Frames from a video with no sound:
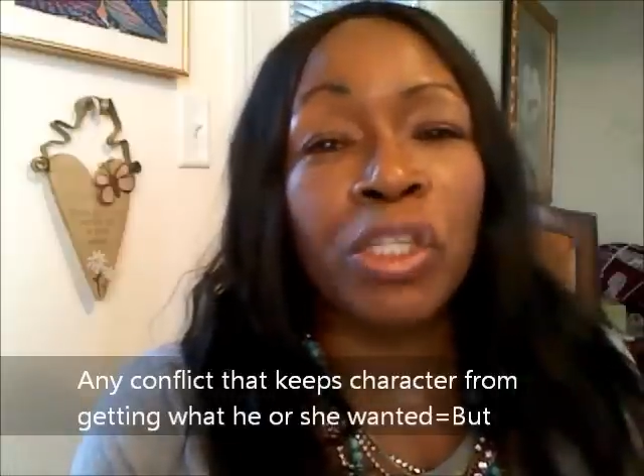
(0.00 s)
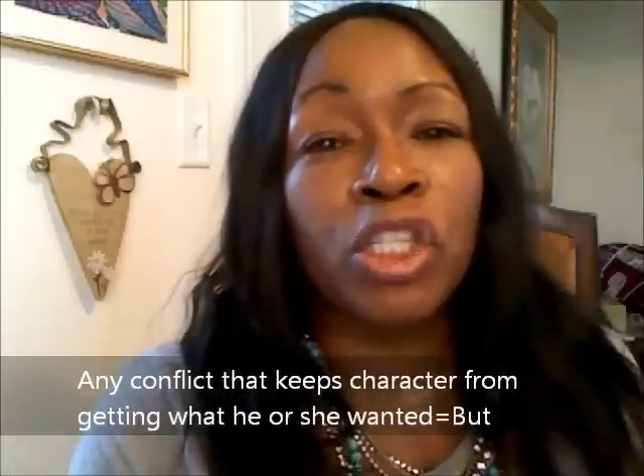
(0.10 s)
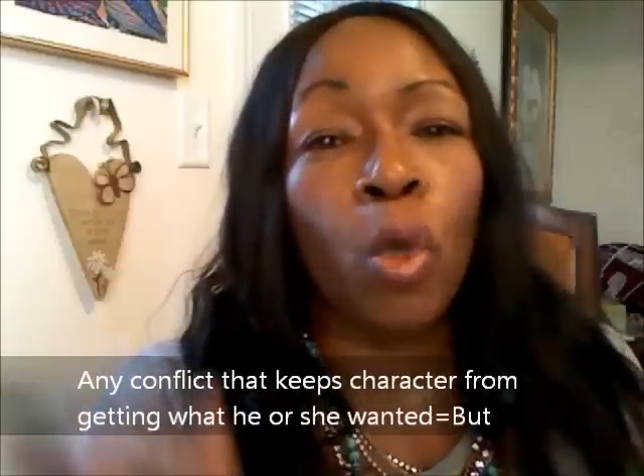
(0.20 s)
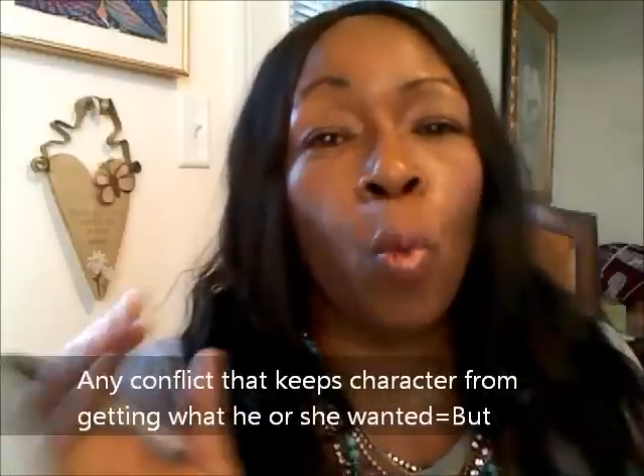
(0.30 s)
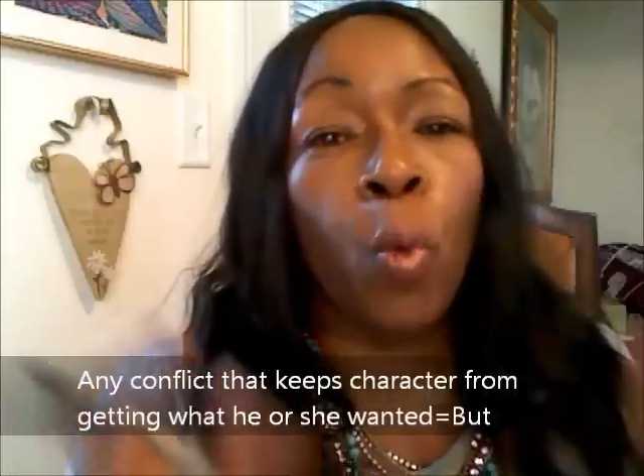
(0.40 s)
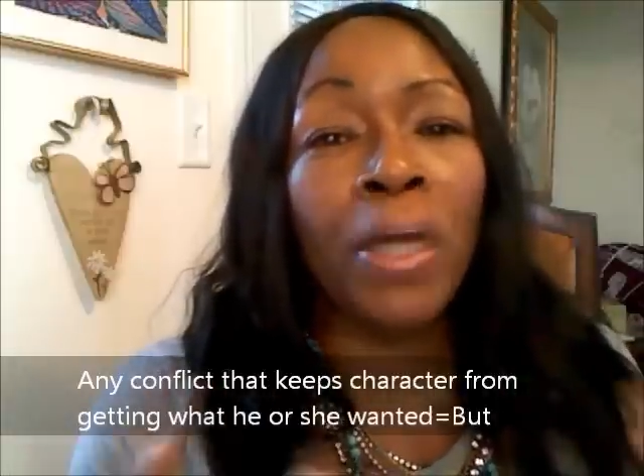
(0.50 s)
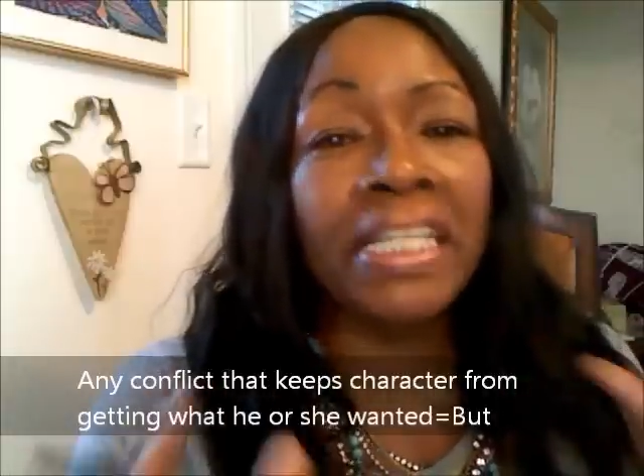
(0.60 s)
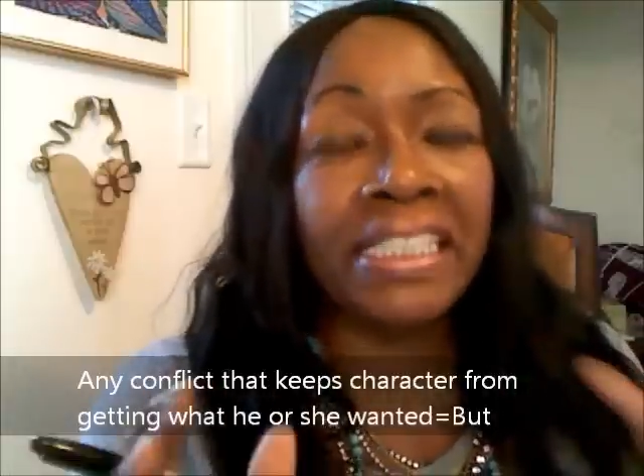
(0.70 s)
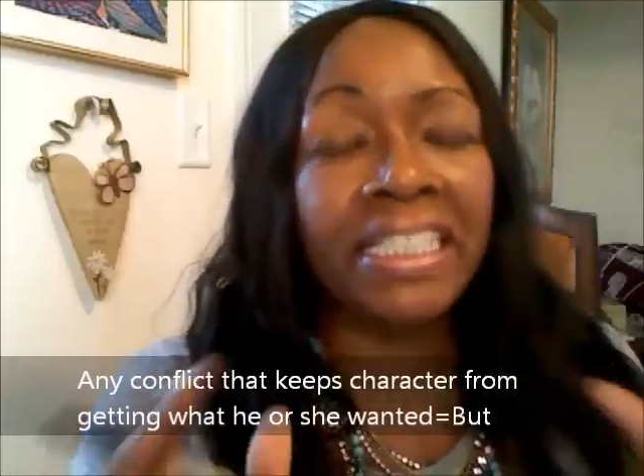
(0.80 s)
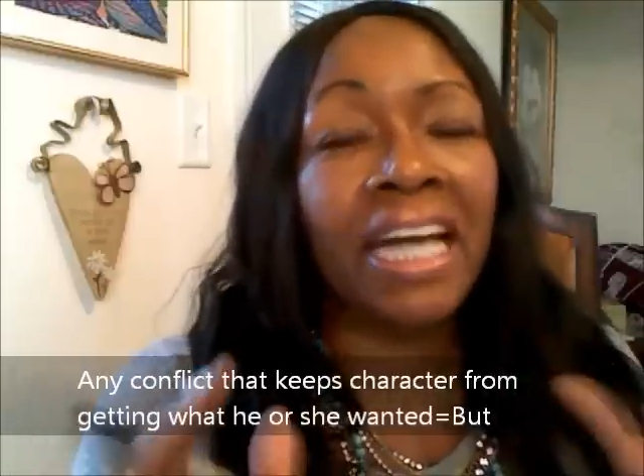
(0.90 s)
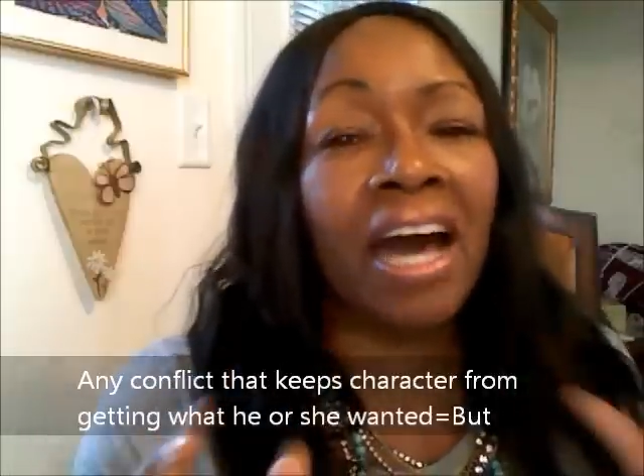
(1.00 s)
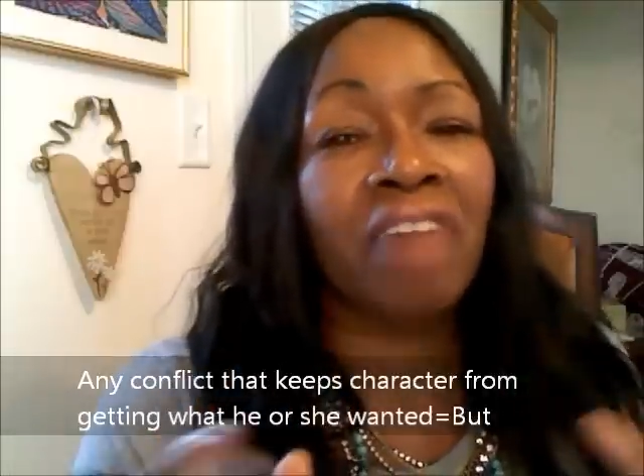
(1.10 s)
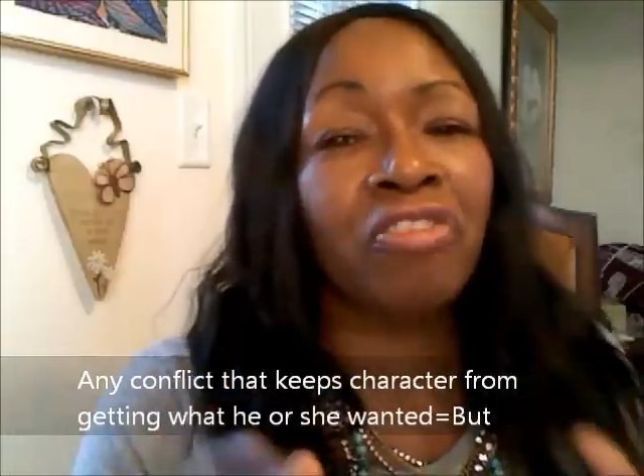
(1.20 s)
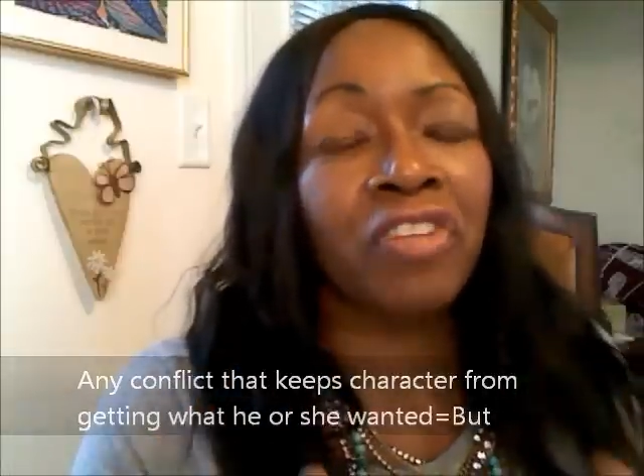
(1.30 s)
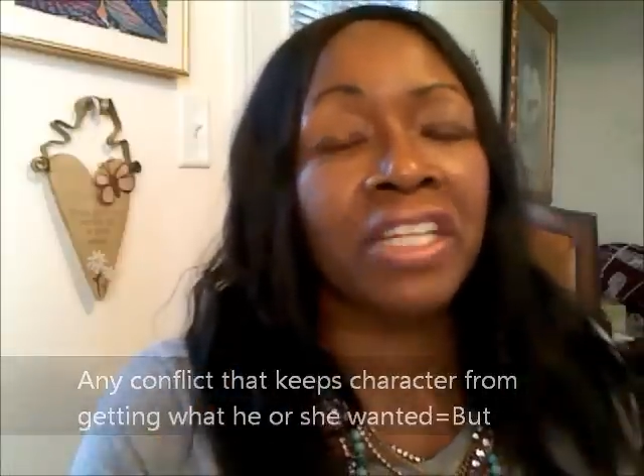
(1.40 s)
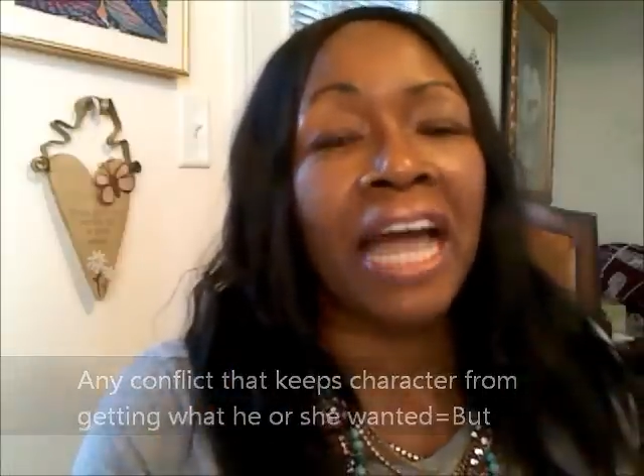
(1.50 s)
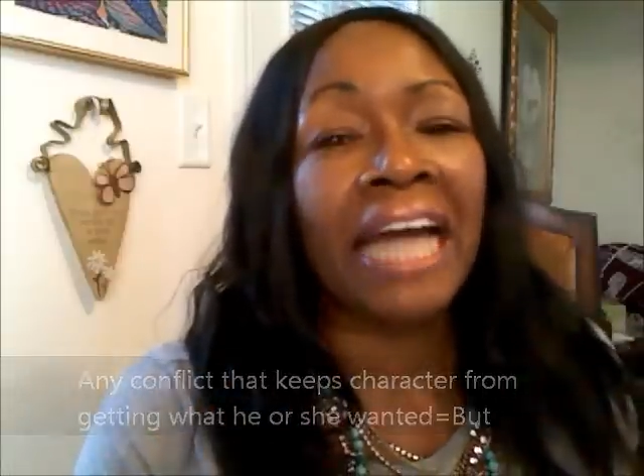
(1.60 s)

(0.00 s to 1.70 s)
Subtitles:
So what is the conflict?